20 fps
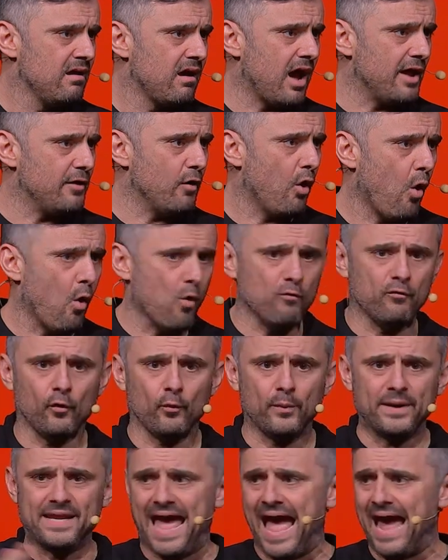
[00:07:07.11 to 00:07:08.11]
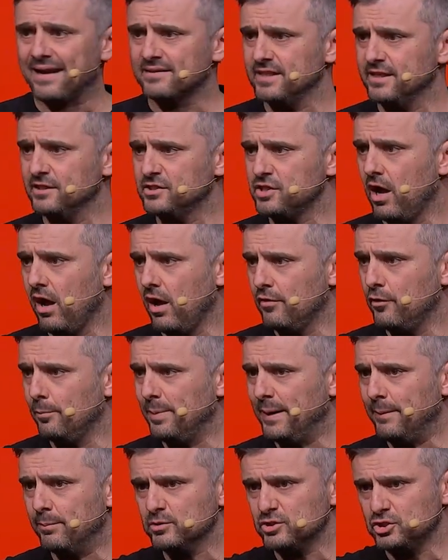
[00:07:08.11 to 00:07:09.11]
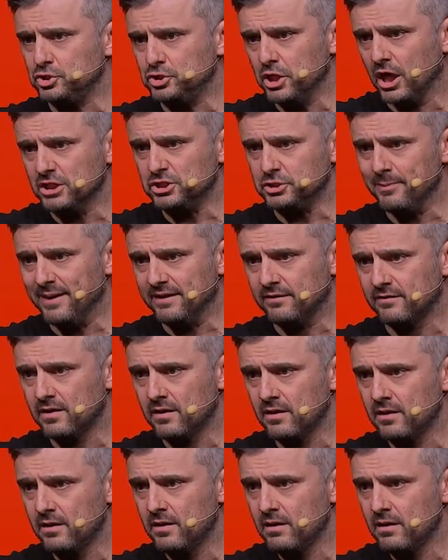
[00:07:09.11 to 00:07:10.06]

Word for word: on overreacting to other people's judgment.